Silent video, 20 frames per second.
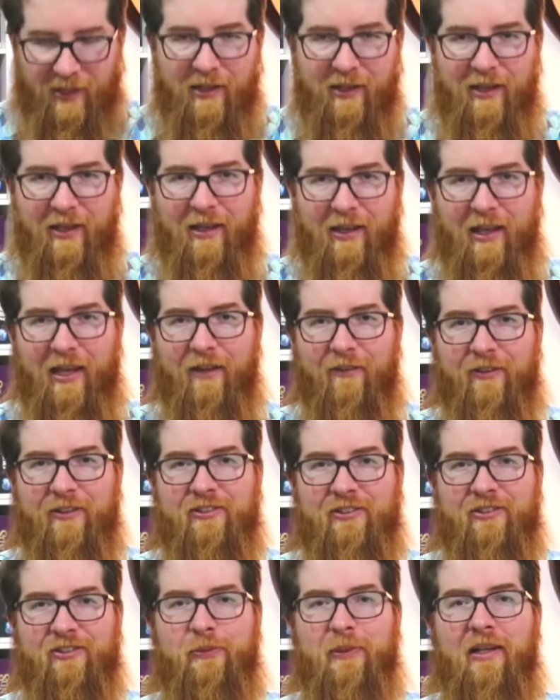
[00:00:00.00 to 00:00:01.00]
Hey, this
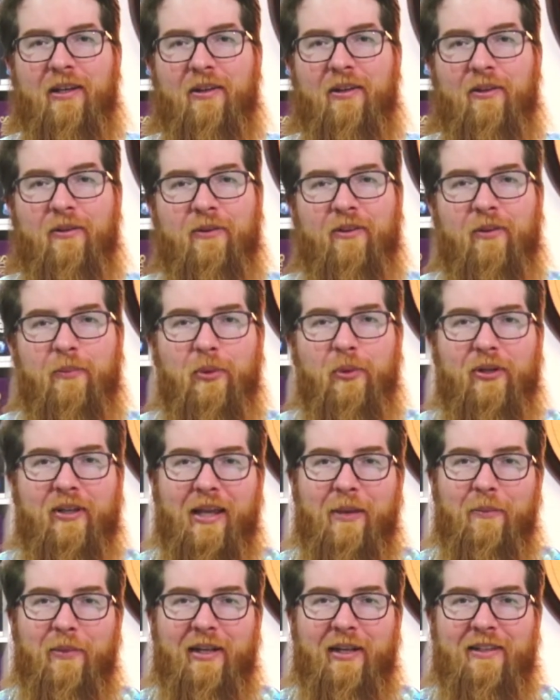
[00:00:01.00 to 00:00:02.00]
is Will with a Board
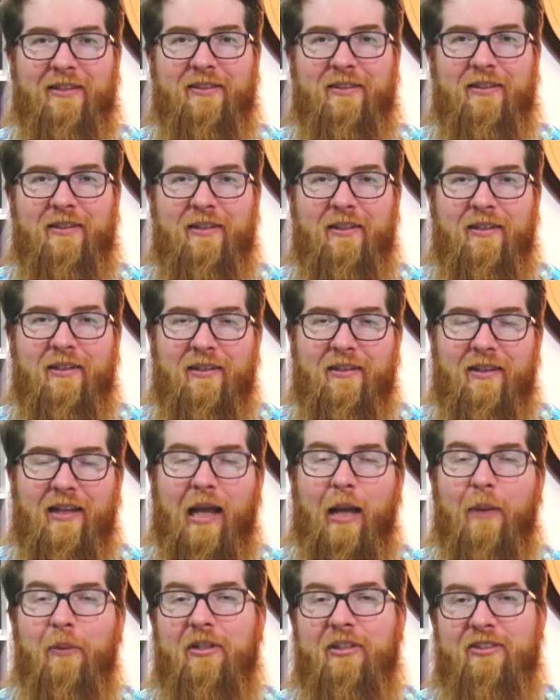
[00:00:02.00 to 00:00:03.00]
Game Minute.
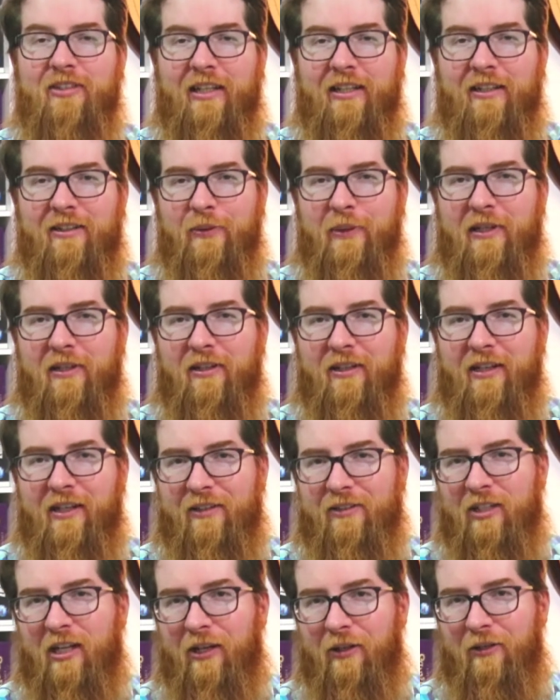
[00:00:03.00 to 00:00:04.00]
I'm going to take a quick look at
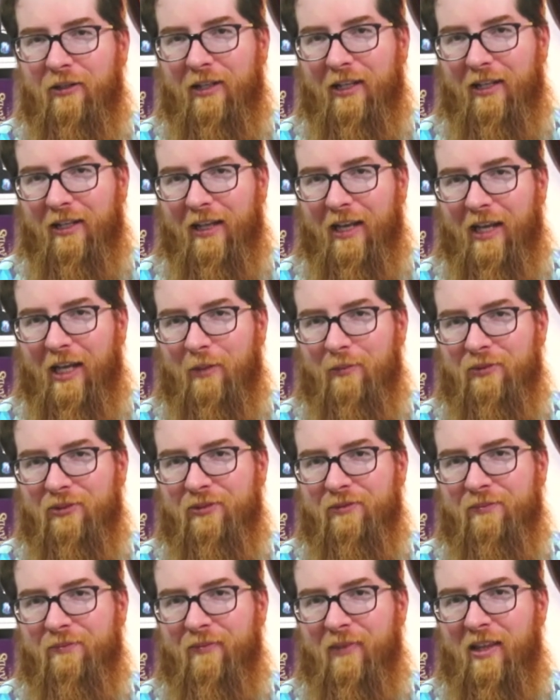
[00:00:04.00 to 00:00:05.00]
tile-laying games
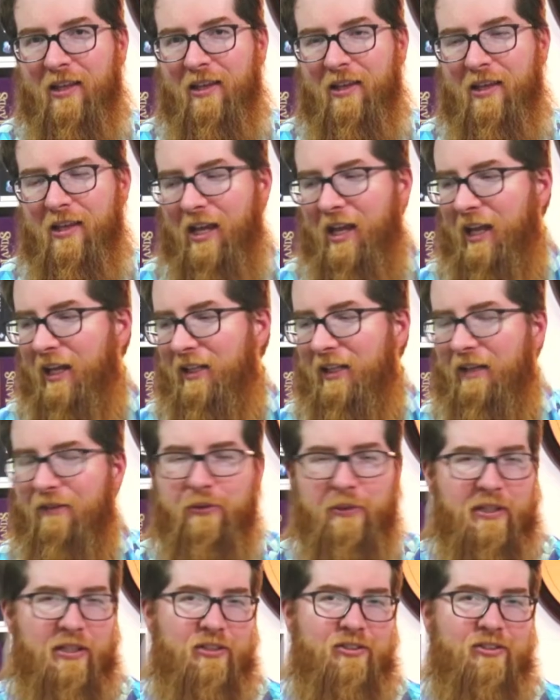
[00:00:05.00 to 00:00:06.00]
and have a
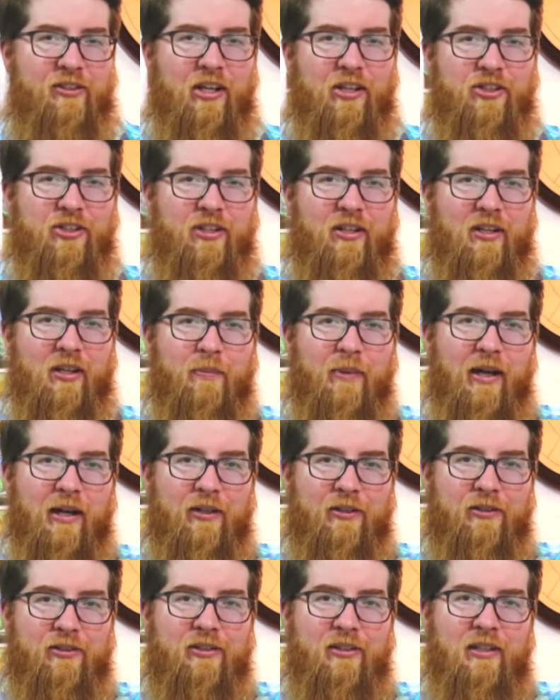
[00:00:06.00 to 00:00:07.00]
quick discussion
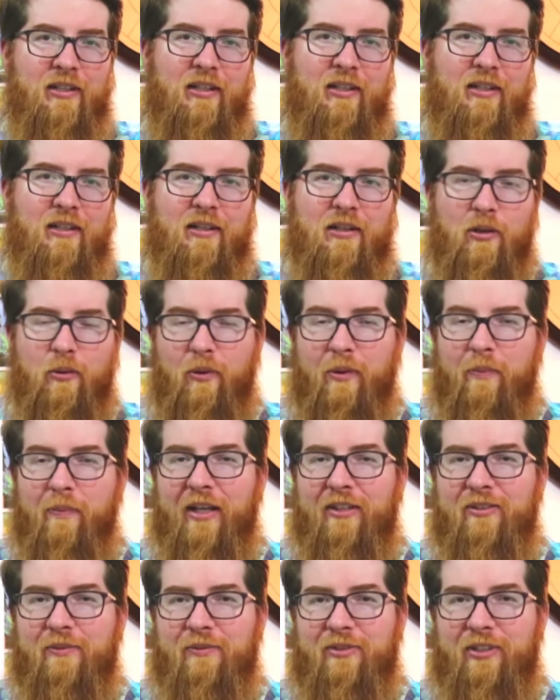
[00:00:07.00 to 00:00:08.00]
about what makes
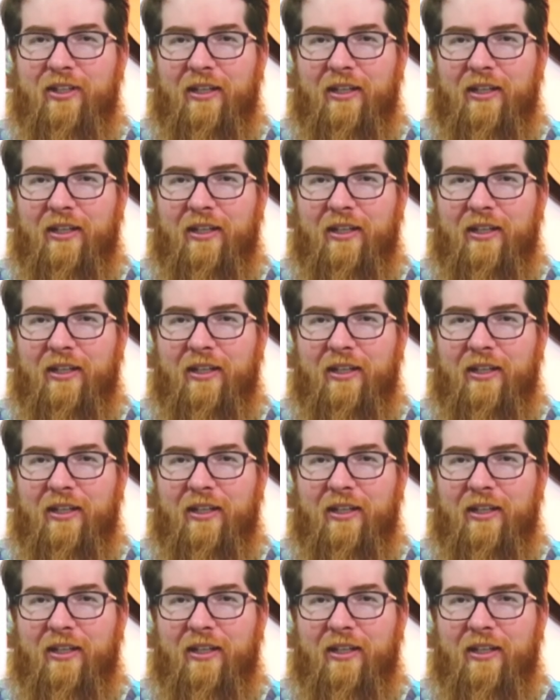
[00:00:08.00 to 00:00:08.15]
them tick.